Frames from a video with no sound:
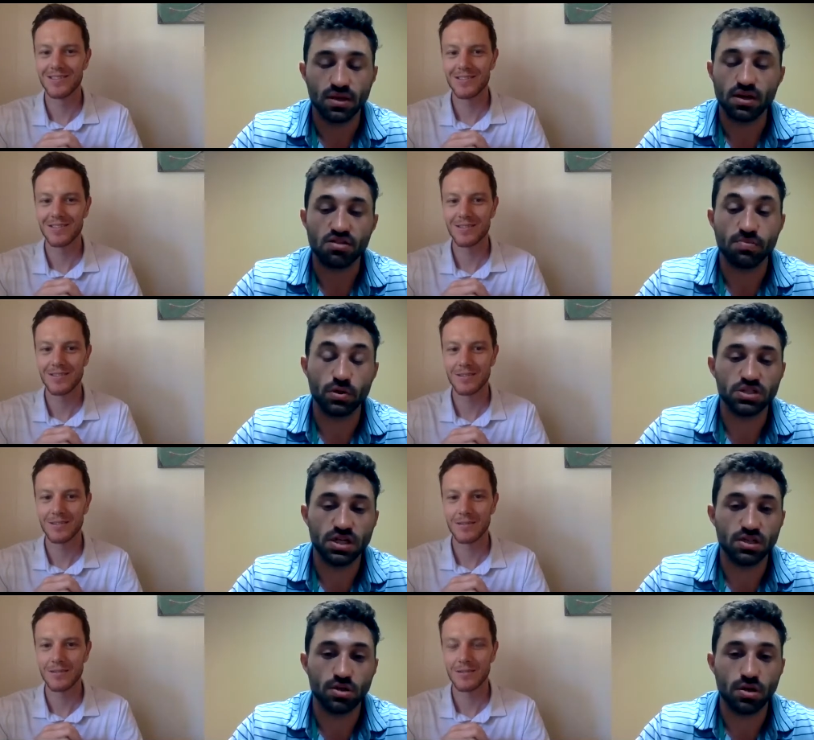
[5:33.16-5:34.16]
Speaker 1: and I just
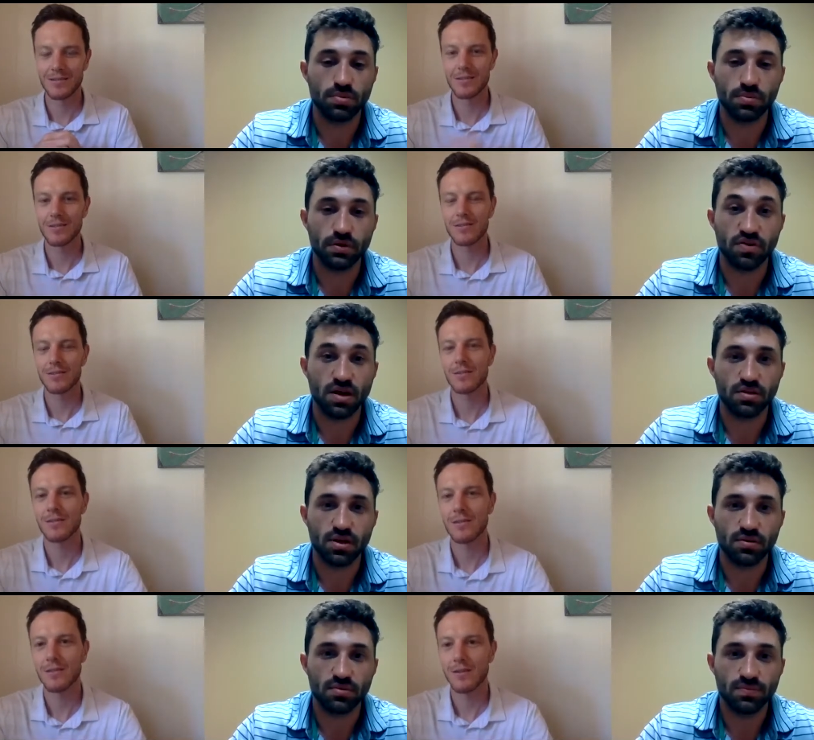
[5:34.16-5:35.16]
appreciate you helping me find
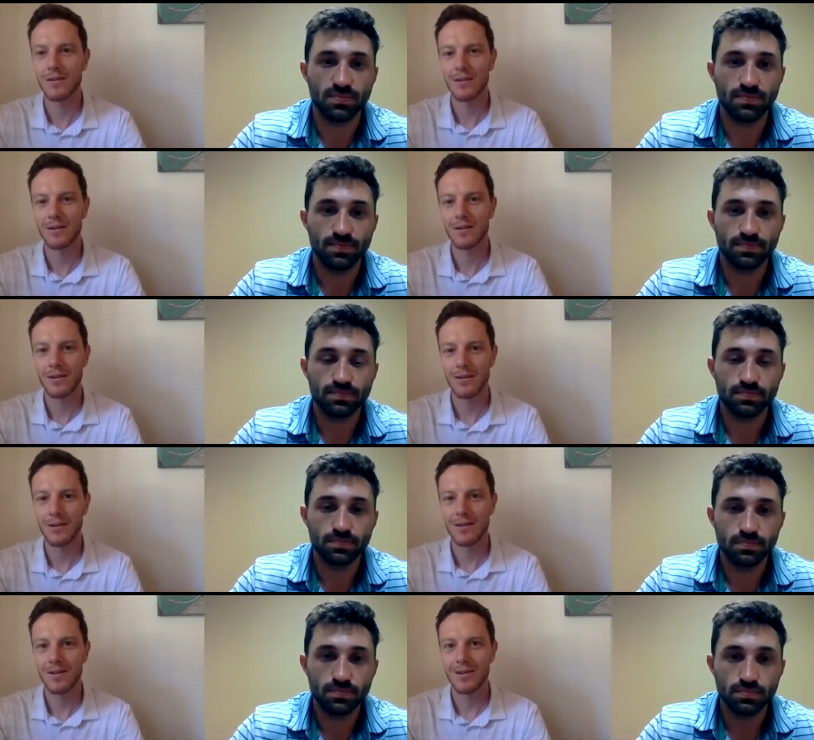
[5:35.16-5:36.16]
that.
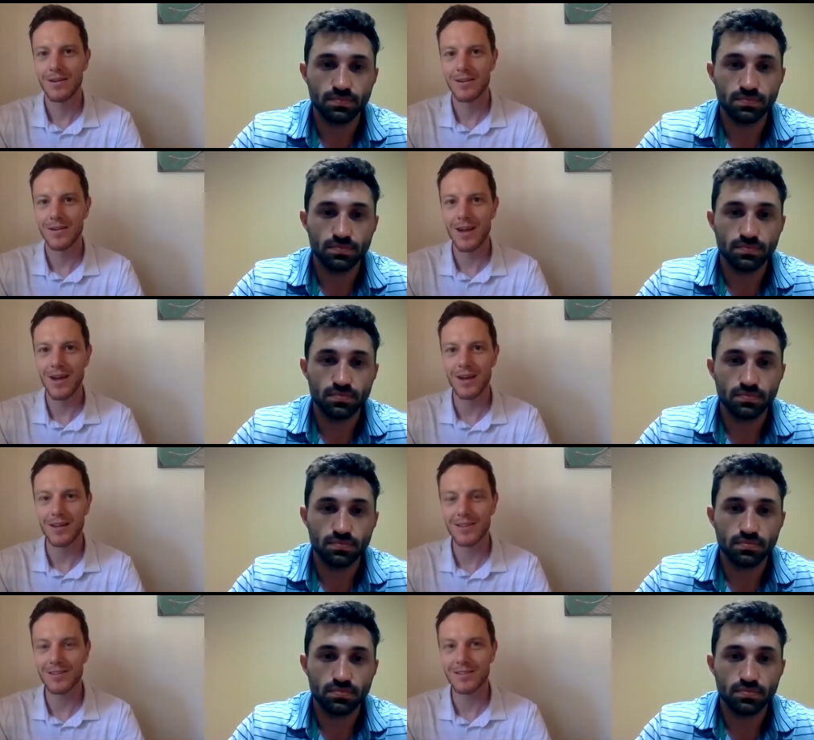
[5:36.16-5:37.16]
Speaker 2: Yeah,
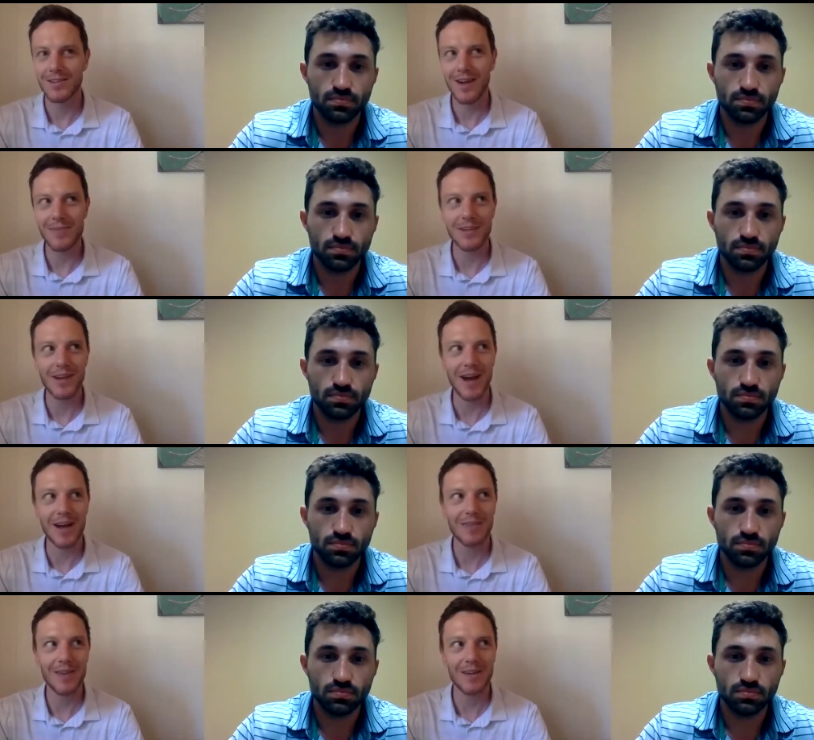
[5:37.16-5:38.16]
it. I mean, I
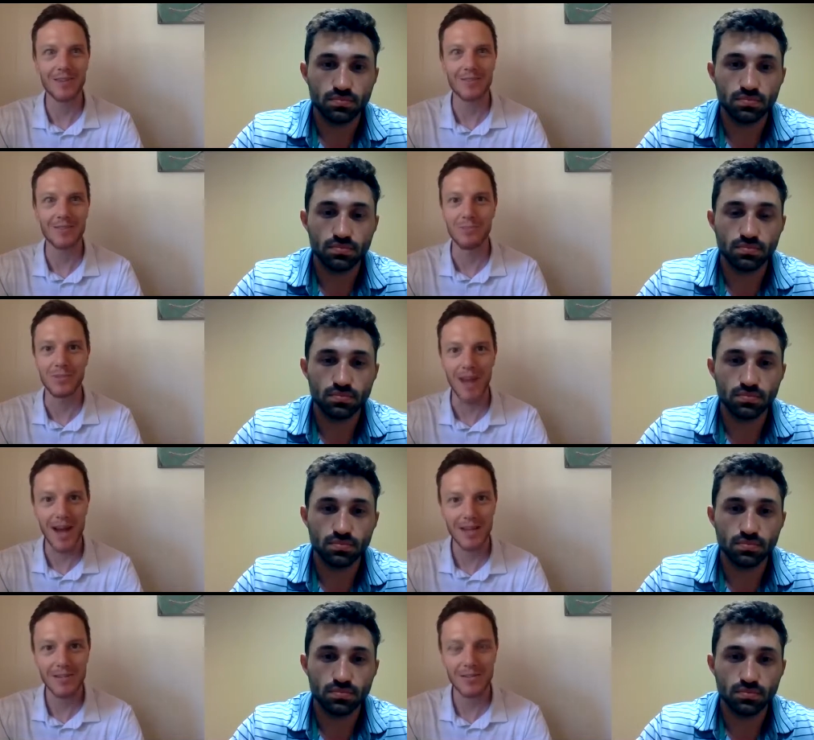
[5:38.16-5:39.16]
have had a
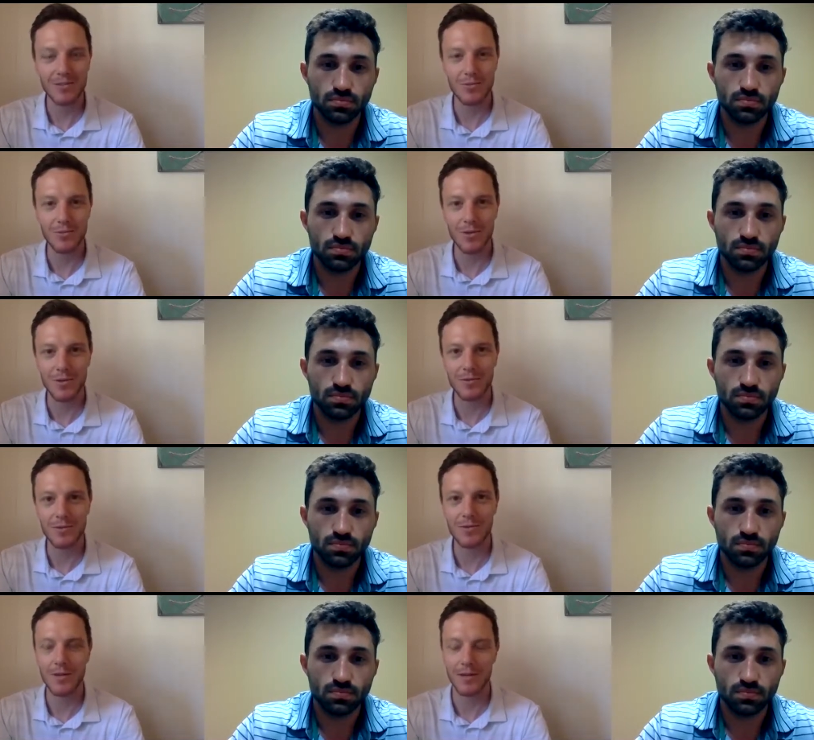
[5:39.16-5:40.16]
blast working with
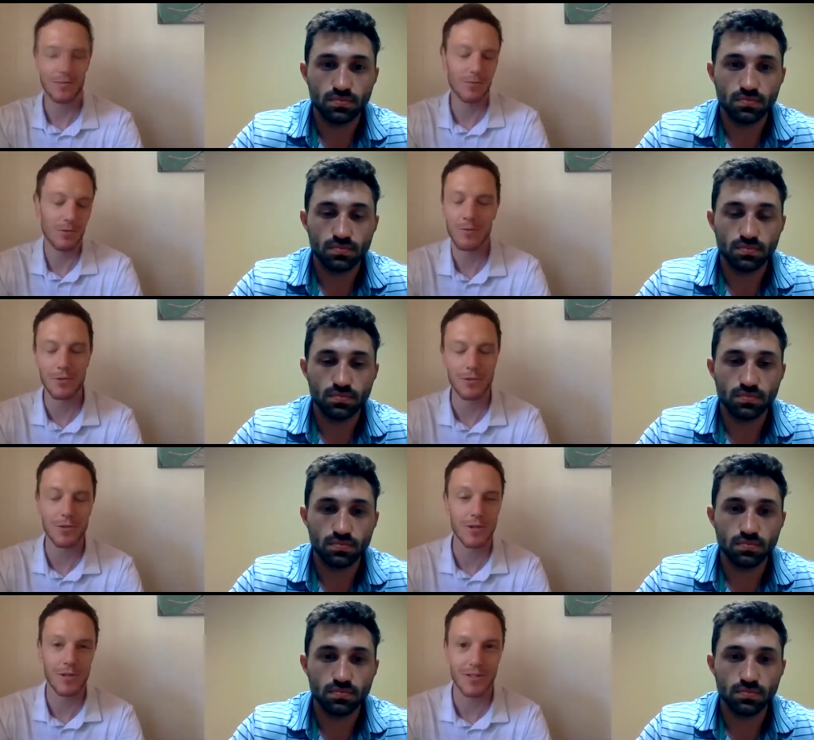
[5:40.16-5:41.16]
you, and we're and we're still
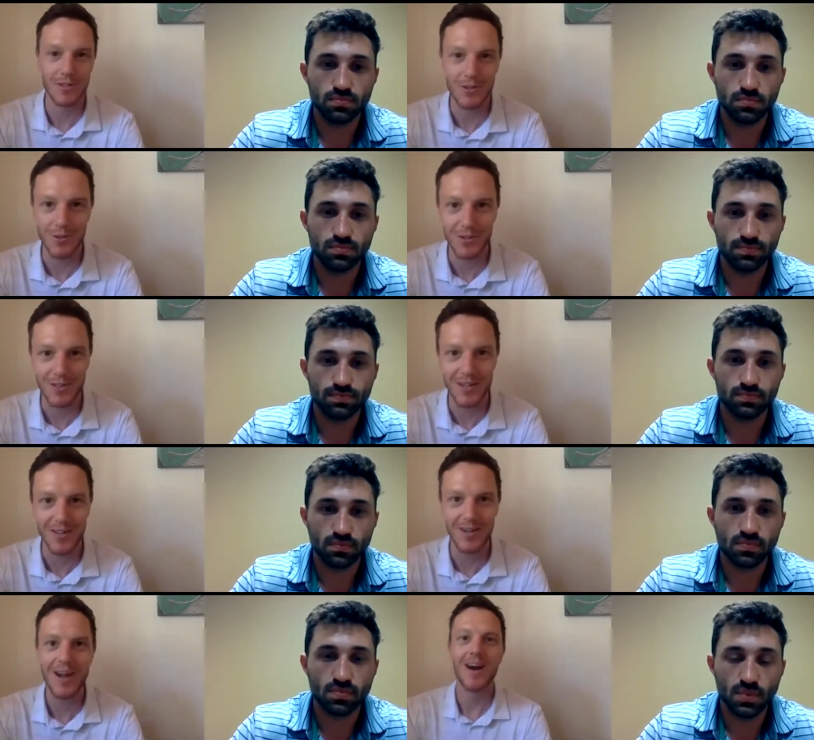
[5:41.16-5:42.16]
going to continue to work together.